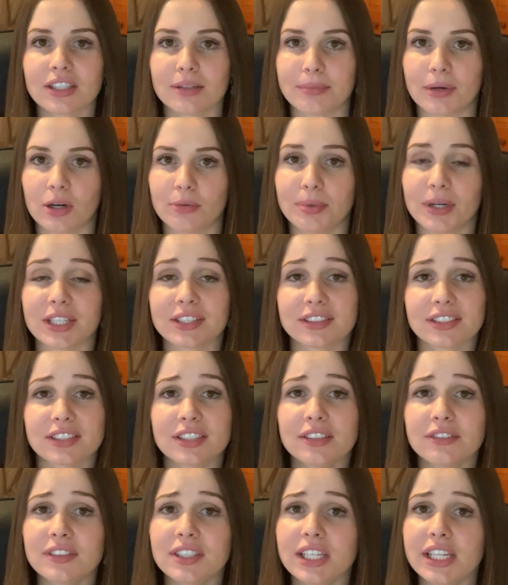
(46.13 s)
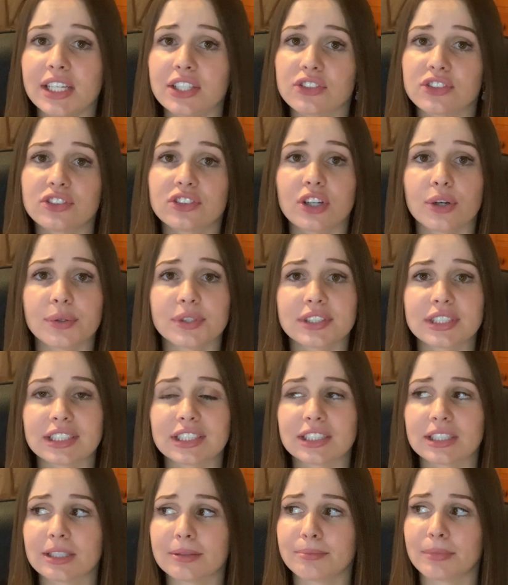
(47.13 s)
about positivity and
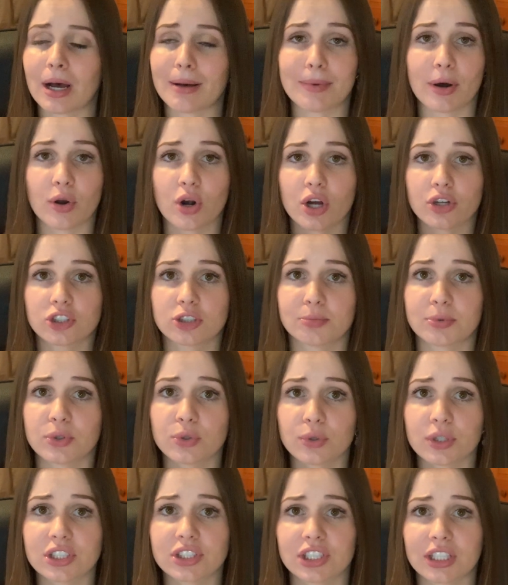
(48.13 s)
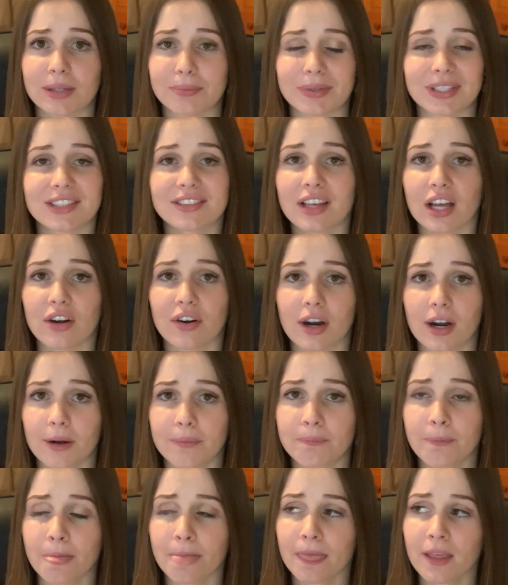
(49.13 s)
stoicism, about entrepreneurship, etc.,